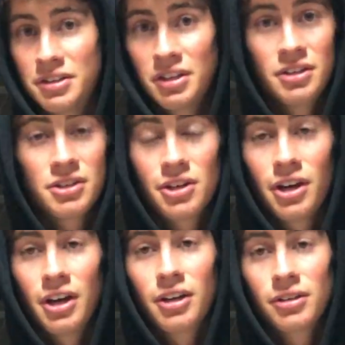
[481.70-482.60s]
Didn't
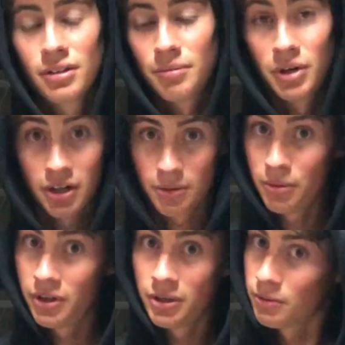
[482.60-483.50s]
check. Not
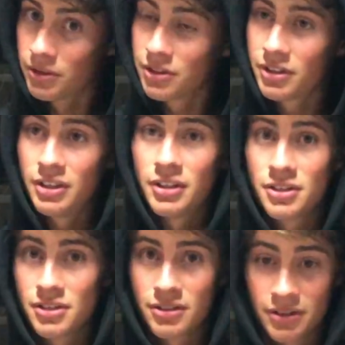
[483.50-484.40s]
complaining. Once again, it's
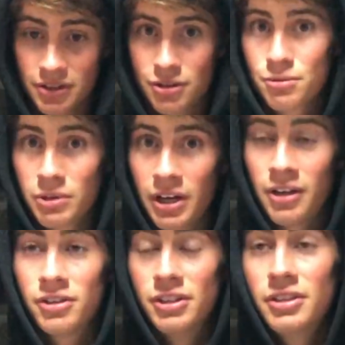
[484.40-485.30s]
just, this is
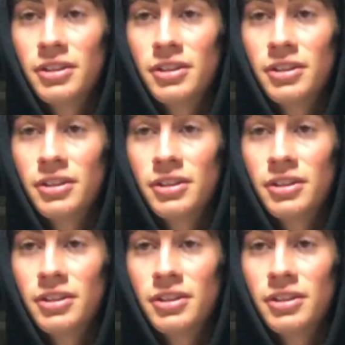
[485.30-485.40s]
reality.